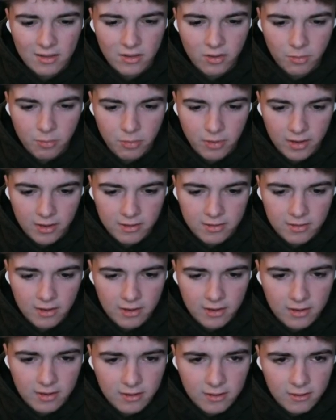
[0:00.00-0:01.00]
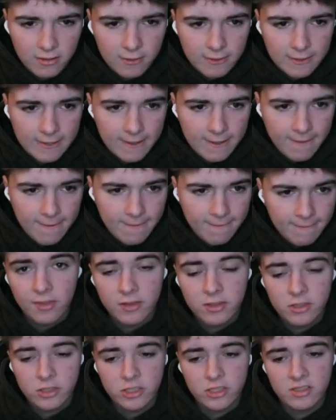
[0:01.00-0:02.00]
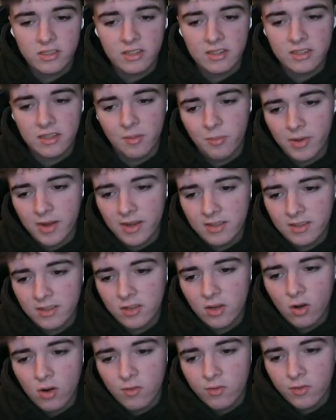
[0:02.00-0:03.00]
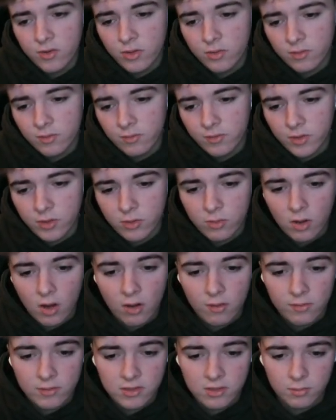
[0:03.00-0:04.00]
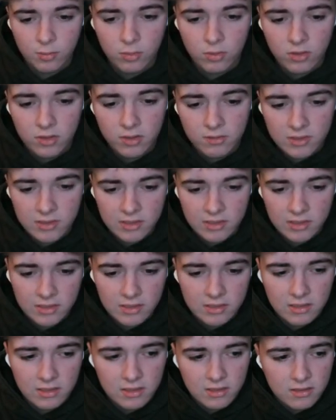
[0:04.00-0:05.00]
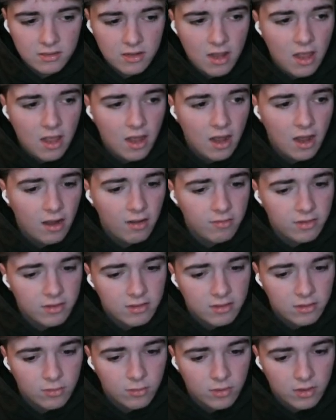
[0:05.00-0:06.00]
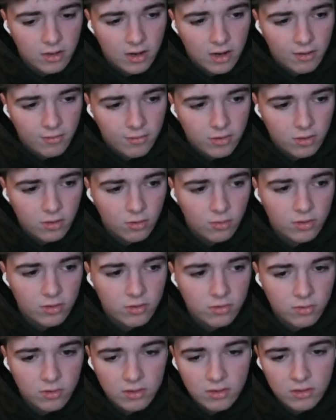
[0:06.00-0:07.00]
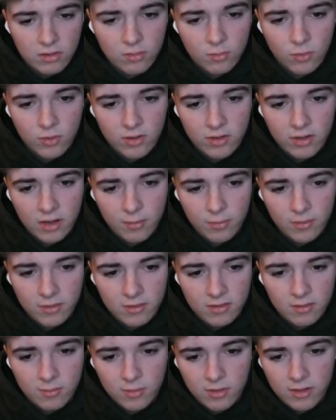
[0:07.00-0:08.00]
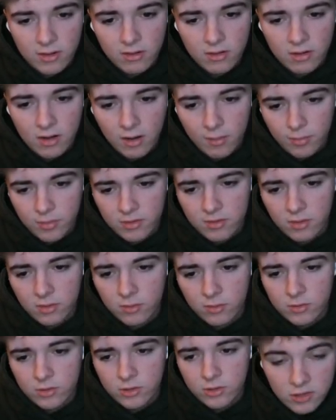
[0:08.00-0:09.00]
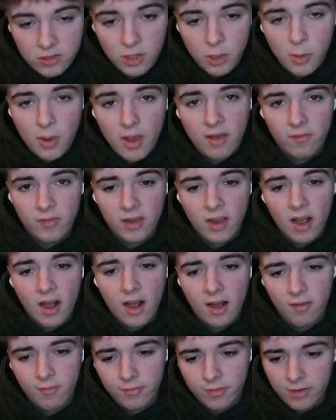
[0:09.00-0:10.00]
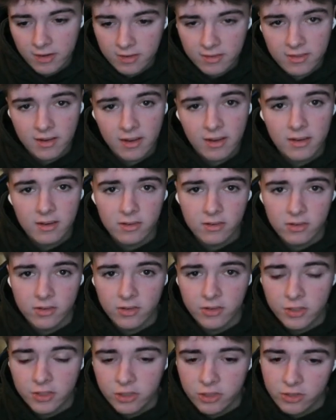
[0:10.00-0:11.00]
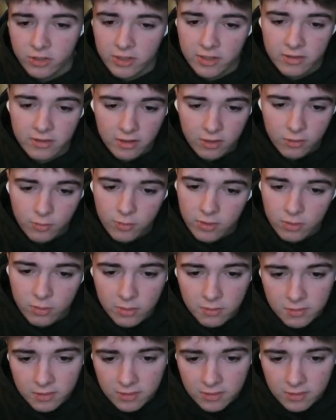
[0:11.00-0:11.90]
the best idea. And this is just like the basic overview of support and resistance. Obviously, we're going to have to go into a little more depth in some later episodes, so you have the confidence to enter in these trades like we do every